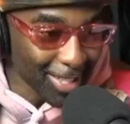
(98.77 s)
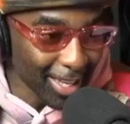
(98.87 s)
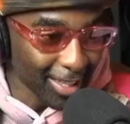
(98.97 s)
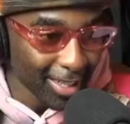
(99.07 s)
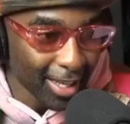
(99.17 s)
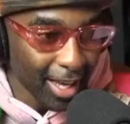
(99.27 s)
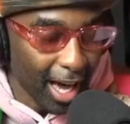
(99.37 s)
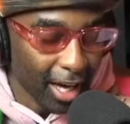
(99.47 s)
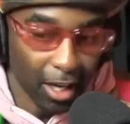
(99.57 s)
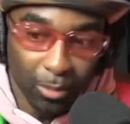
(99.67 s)
I'm saying?
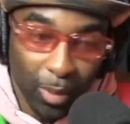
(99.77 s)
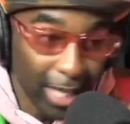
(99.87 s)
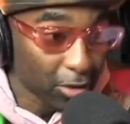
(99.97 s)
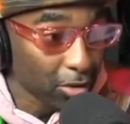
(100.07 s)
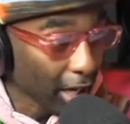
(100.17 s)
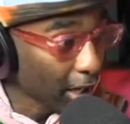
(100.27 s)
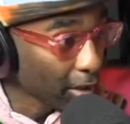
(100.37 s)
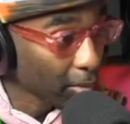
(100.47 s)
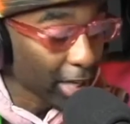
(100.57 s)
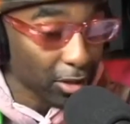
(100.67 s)
I
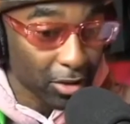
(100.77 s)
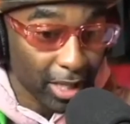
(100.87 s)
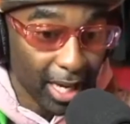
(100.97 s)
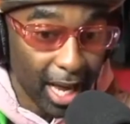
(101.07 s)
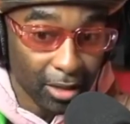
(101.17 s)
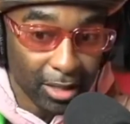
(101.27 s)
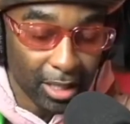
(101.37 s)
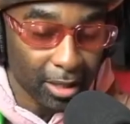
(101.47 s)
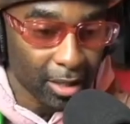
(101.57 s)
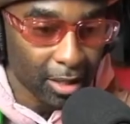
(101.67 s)
can't wait to get out
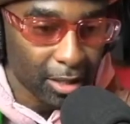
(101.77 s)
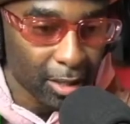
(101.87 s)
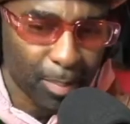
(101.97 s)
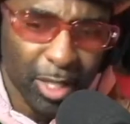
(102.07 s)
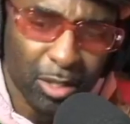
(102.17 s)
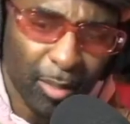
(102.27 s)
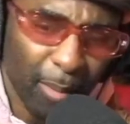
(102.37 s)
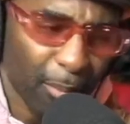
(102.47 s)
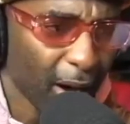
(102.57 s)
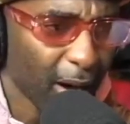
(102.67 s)
and speak to
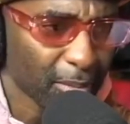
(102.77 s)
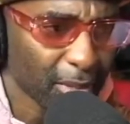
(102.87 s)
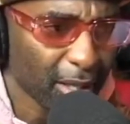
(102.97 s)
my pops